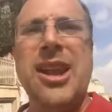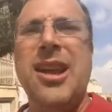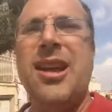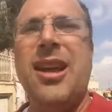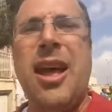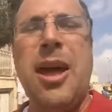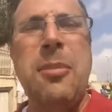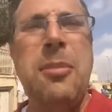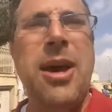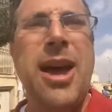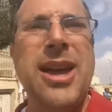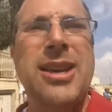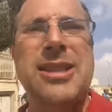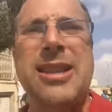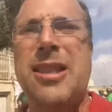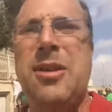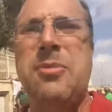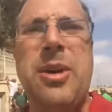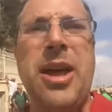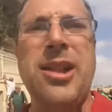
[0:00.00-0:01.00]
Hamas
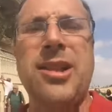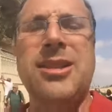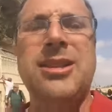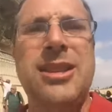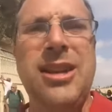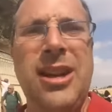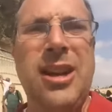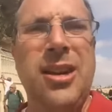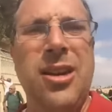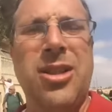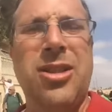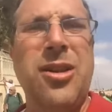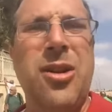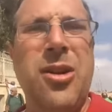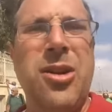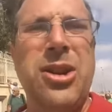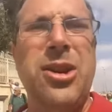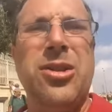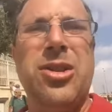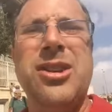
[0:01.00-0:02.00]
and the Palestinian
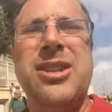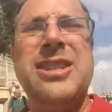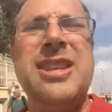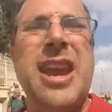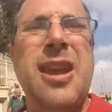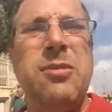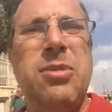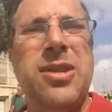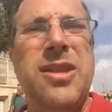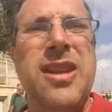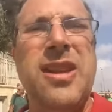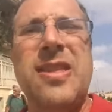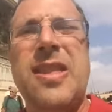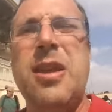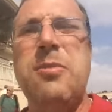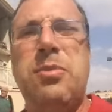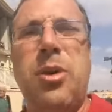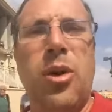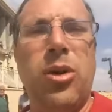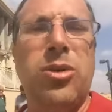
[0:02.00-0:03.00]
Authority are the same thing. They
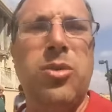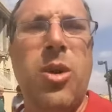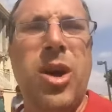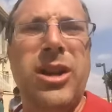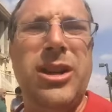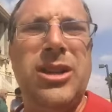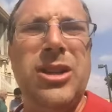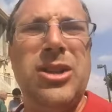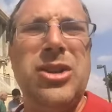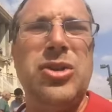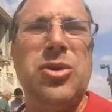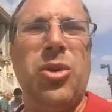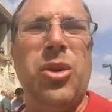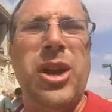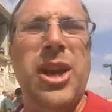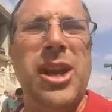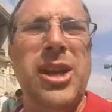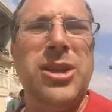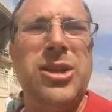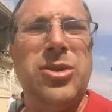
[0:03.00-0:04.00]
both want to destroy
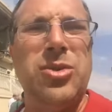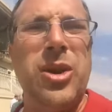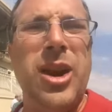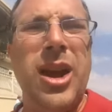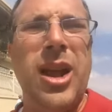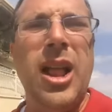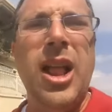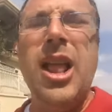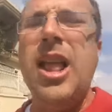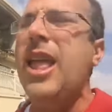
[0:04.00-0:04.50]
Israel.